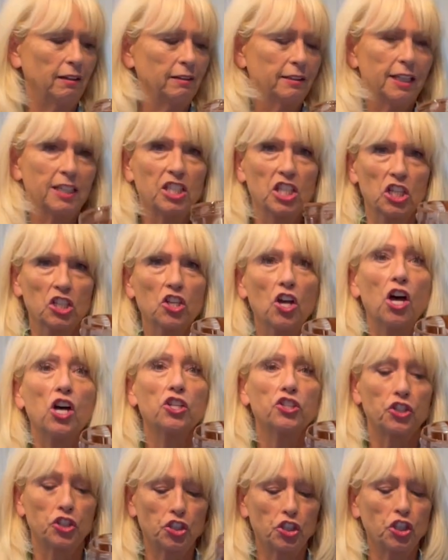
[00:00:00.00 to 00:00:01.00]
This is
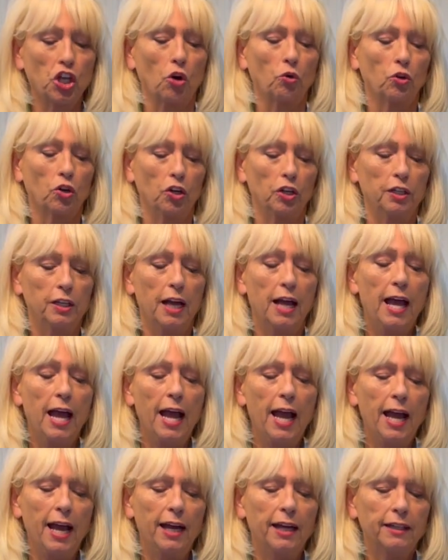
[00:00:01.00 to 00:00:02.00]
so good.
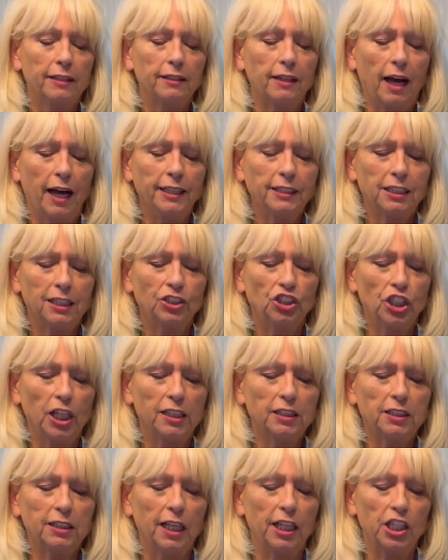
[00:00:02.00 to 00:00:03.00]
And I
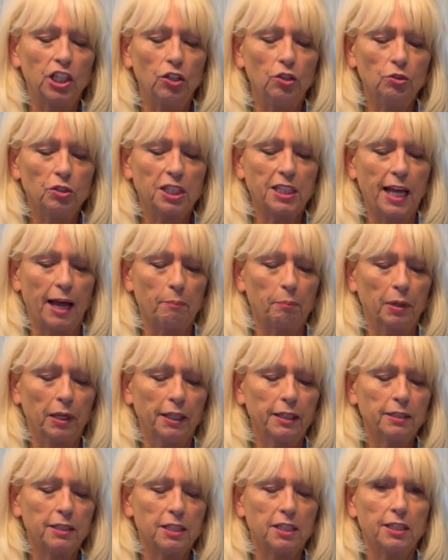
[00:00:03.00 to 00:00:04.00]
suggest that you sample
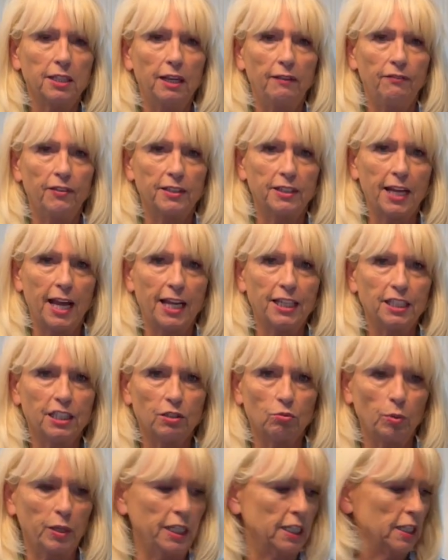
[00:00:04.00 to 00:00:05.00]
it to see if it tastes
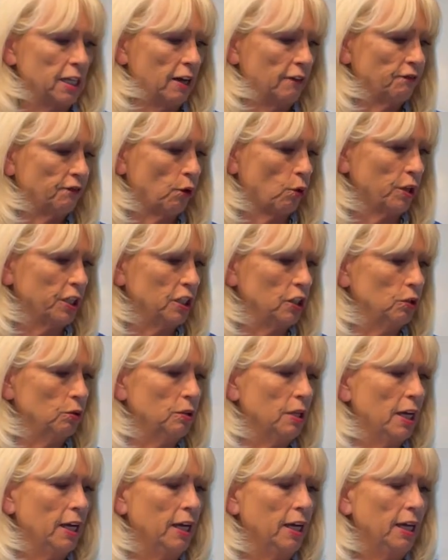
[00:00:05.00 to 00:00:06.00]
sweet enough for you,
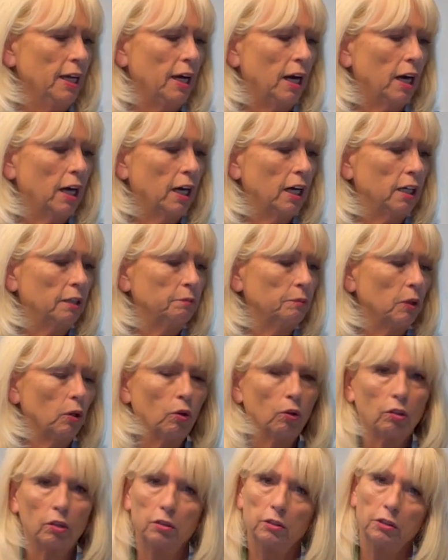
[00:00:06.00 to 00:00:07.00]

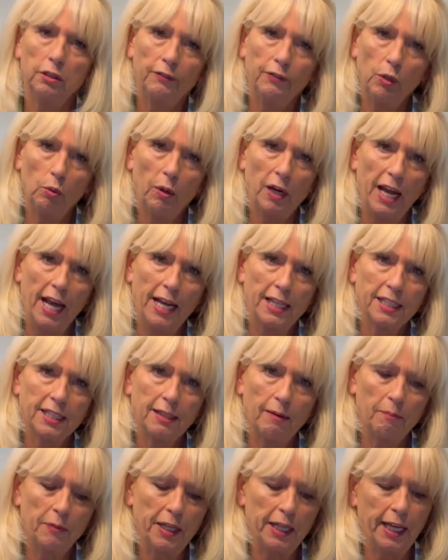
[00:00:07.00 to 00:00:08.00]
or if you want to add
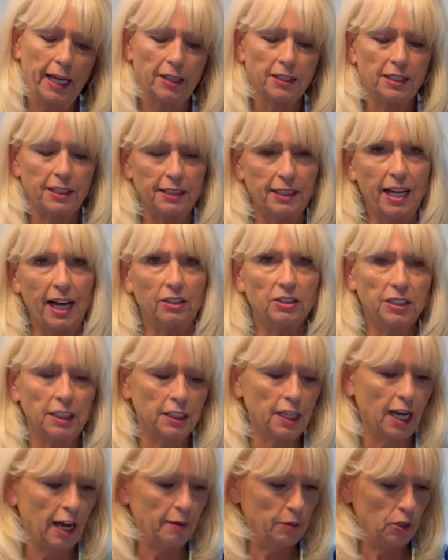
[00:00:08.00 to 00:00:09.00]
something else. Now's the
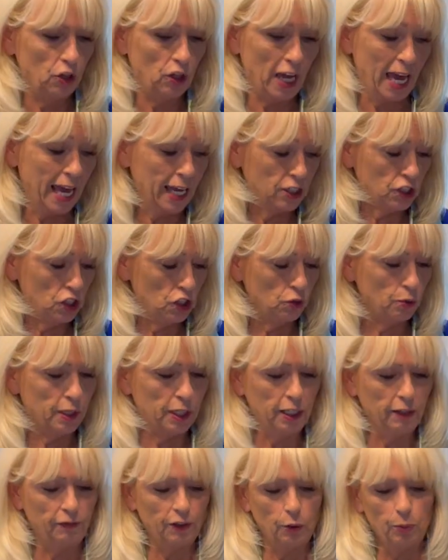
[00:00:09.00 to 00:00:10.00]
time you can do it
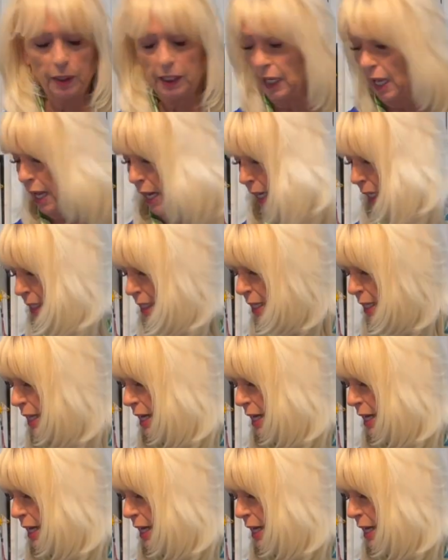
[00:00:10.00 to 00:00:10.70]
if you would like.